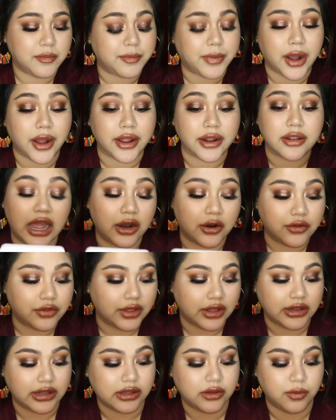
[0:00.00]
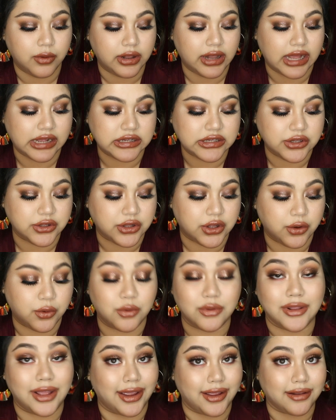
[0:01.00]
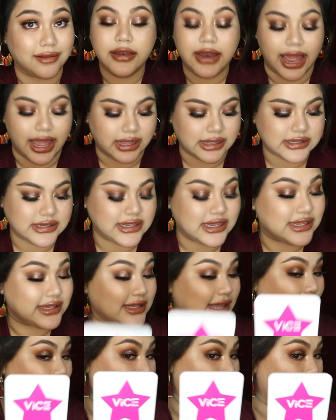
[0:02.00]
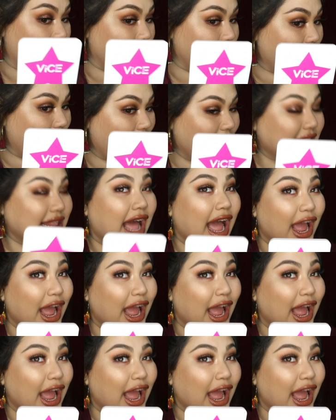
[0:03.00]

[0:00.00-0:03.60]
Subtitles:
But I don't think this will last you the whole night. Next is the highlight.